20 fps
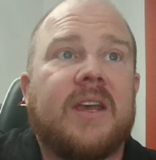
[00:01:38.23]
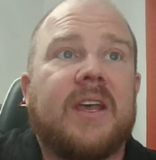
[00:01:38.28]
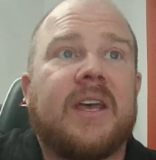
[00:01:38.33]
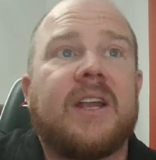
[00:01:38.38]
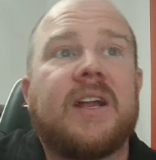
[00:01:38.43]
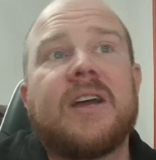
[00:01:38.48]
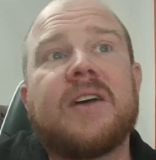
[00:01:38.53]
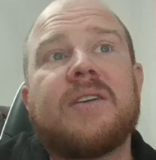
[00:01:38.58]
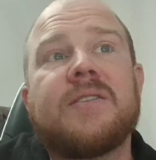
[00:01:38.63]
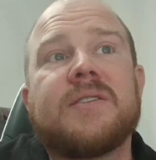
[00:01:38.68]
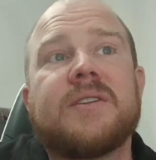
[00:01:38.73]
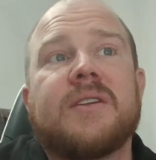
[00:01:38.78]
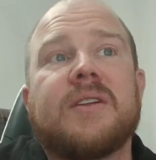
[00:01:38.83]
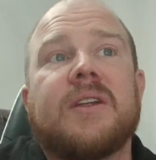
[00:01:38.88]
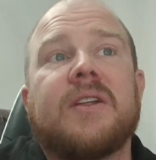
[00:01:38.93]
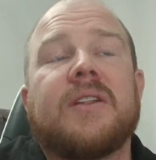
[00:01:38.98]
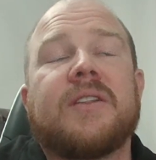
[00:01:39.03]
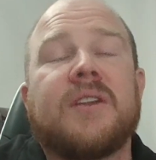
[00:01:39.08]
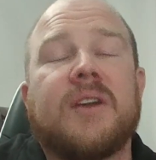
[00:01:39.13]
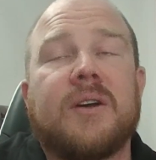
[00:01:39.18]

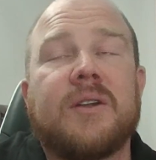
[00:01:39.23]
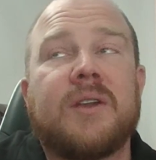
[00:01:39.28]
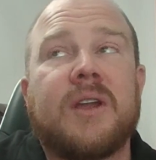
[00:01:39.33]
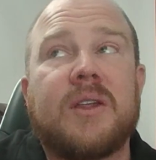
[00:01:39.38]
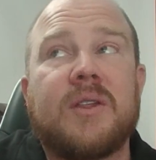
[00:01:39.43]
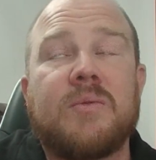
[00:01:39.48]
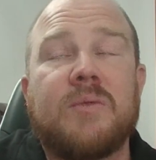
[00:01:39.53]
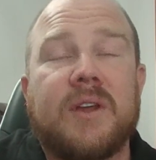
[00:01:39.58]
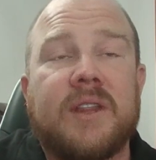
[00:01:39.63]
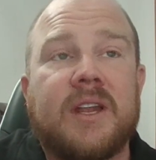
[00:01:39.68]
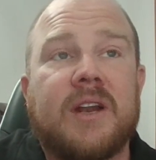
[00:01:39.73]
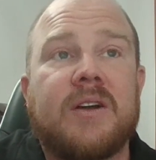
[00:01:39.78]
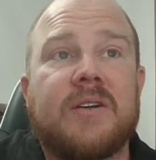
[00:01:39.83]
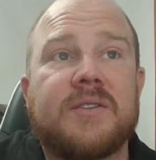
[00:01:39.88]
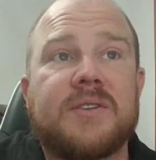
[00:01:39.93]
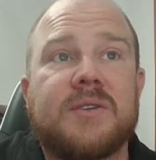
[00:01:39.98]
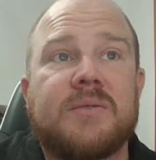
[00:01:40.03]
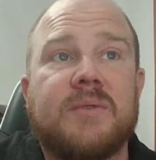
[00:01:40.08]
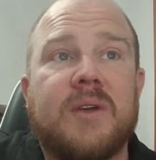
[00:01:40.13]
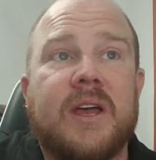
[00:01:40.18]
Another one that I
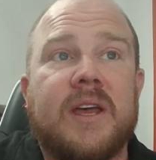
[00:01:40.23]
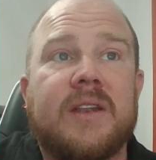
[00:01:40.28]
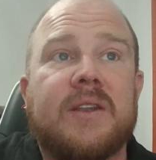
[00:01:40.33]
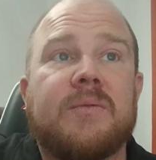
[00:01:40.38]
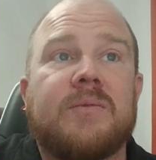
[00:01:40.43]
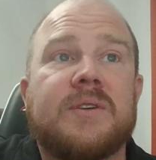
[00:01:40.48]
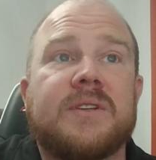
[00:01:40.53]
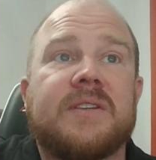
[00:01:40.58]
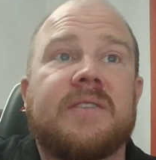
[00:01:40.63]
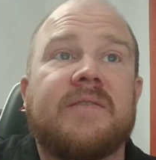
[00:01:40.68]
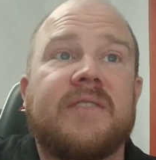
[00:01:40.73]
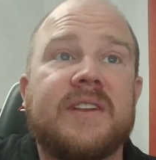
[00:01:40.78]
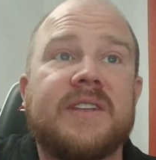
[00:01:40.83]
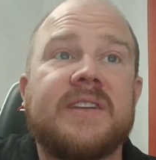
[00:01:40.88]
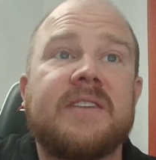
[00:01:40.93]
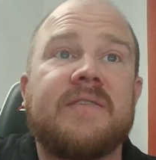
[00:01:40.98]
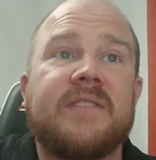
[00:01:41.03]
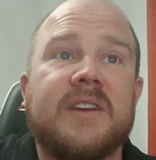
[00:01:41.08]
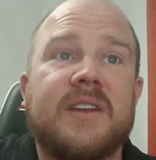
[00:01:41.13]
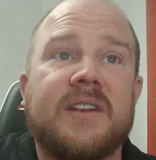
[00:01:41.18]
also read was
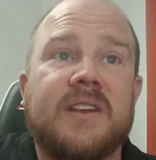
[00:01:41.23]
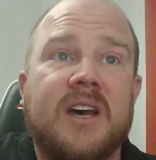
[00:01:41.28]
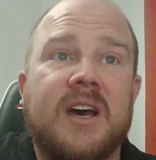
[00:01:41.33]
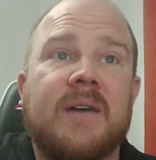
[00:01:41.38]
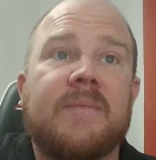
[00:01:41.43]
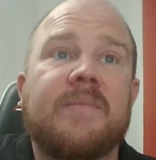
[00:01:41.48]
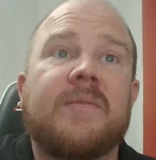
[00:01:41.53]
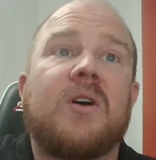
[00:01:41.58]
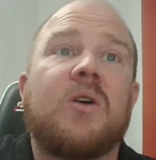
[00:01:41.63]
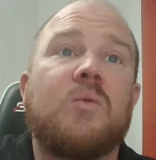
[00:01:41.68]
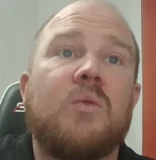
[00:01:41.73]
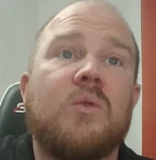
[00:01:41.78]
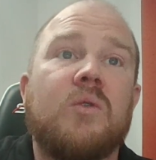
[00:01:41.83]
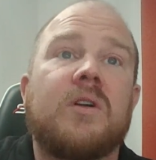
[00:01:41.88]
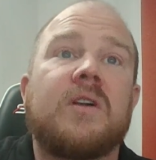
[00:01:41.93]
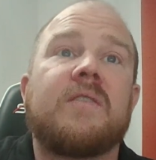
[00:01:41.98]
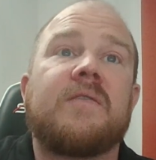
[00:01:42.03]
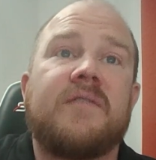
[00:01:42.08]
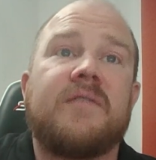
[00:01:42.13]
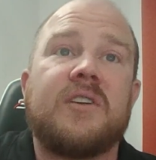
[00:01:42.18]
Inventing Vietnam, a
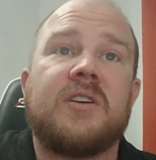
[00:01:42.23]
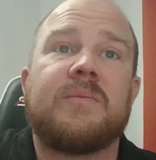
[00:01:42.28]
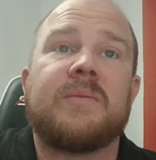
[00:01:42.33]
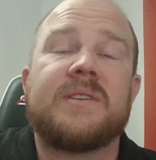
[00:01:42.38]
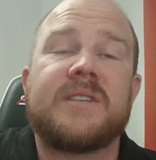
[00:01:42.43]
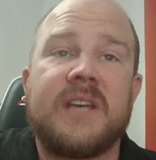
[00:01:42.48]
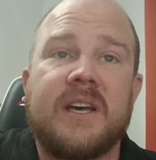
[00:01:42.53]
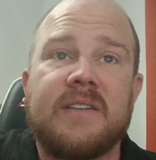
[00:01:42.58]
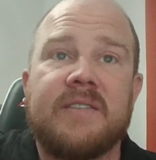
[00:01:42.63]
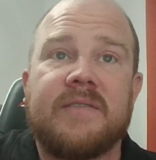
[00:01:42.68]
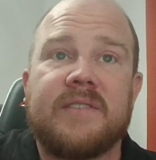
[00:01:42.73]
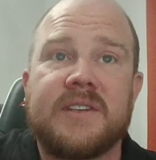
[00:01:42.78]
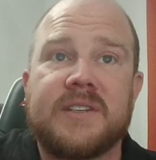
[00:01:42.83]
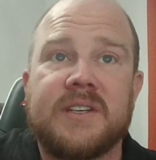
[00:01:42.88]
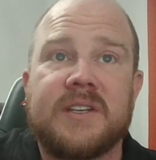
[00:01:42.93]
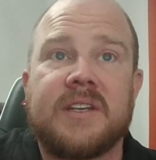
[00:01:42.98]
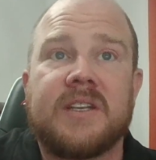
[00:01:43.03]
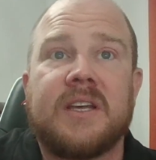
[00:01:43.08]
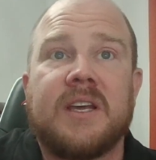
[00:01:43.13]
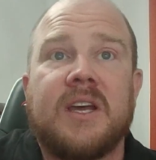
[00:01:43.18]
War in Film and
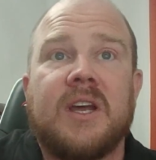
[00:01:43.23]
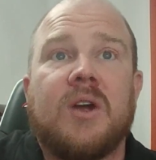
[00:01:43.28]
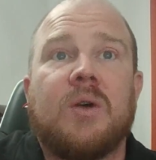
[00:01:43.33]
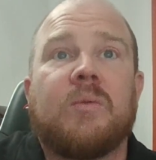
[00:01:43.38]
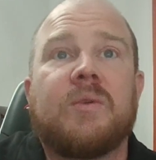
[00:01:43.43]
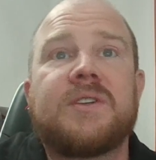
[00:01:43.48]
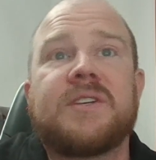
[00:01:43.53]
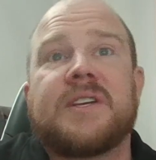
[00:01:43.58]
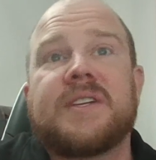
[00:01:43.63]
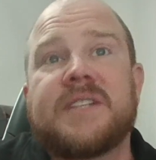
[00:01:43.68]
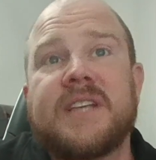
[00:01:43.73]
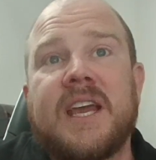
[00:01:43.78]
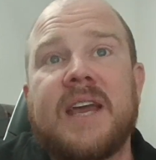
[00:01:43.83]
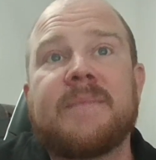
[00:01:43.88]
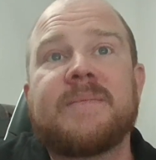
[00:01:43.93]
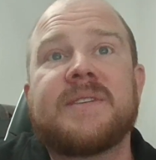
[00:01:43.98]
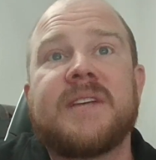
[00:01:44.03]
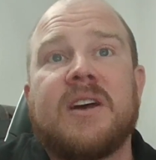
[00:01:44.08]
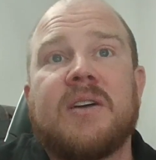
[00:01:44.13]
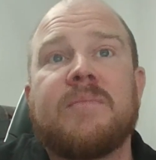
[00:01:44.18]
Television, which
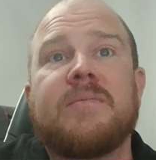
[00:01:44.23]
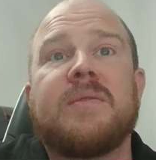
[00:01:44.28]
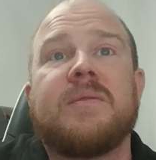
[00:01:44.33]
examines